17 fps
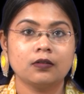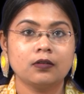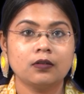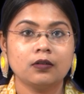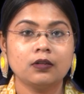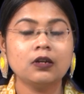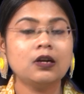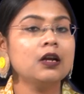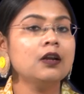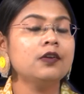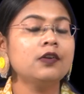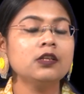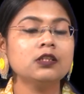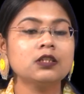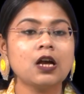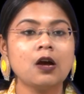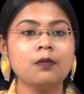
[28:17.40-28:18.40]
The
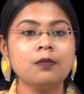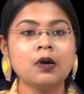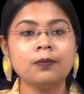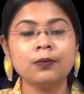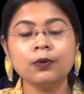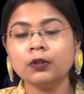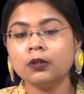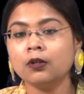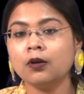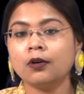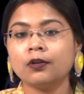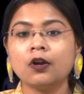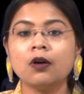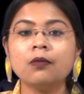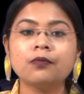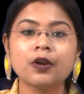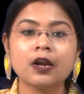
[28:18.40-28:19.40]
countries come up with lot
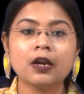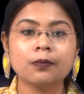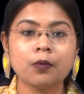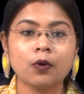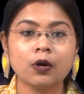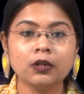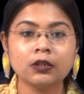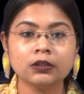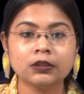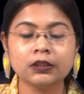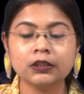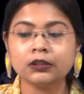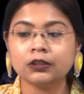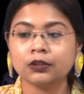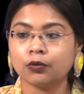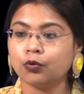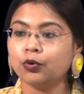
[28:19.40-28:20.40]
of trade
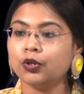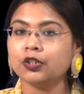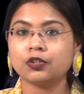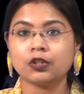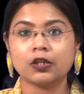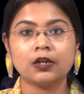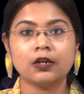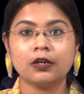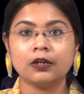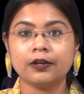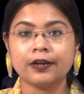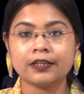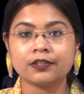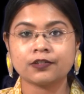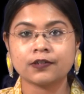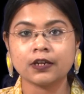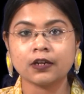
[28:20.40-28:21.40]
policies which
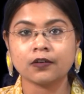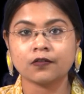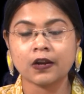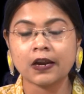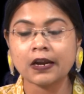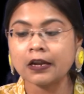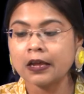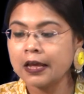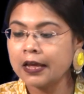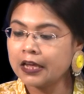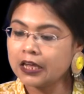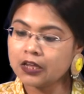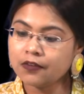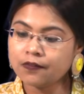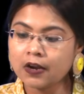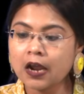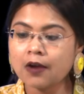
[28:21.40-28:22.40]
restrict trade,
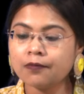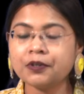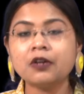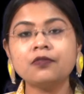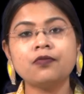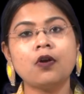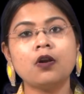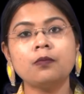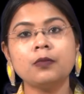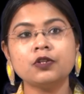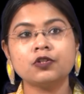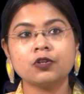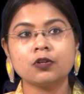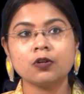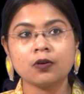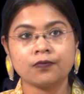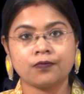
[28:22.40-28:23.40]
even after
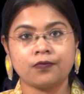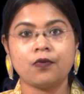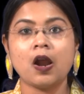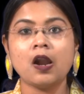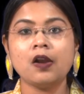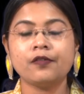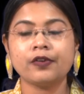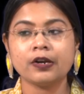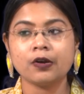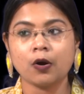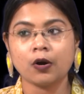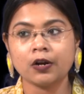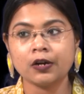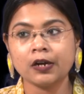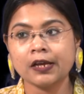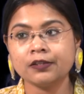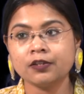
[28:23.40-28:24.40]
formation of World Trade
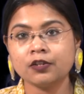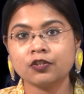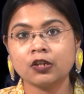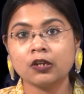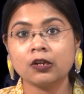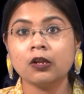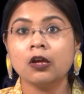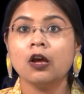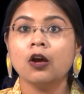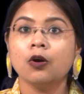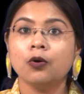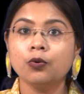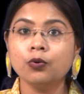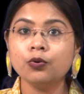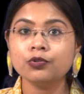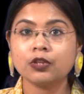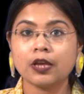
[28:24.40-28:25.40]
Organization,
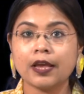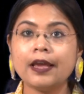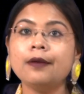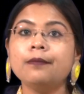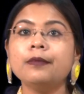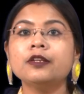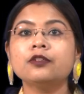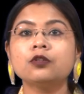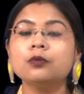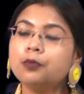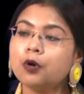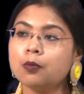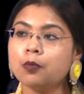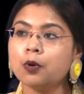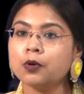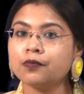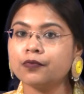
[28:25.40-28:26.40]
whose aim is to
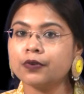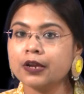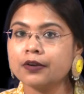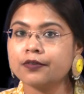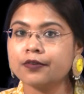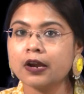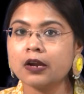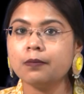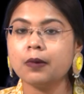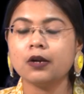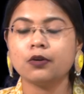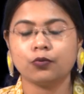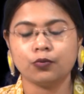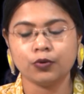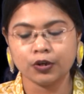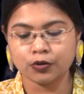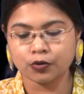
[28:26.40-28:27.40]
promote free trade,
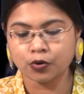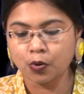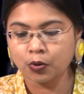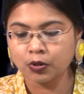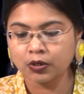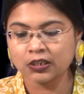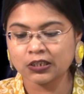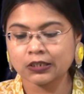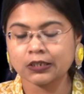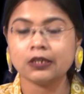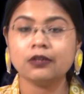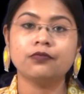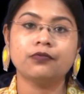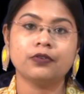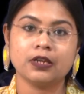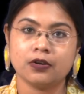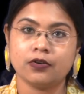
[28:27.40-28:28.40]
but we don't see
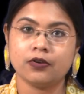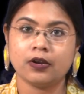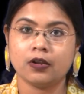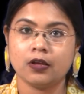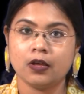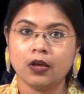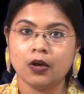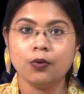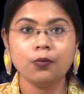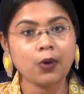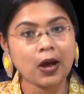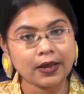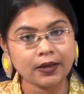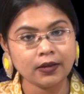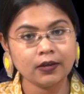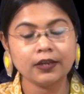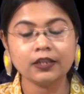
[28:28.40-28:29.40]
free trade. Why?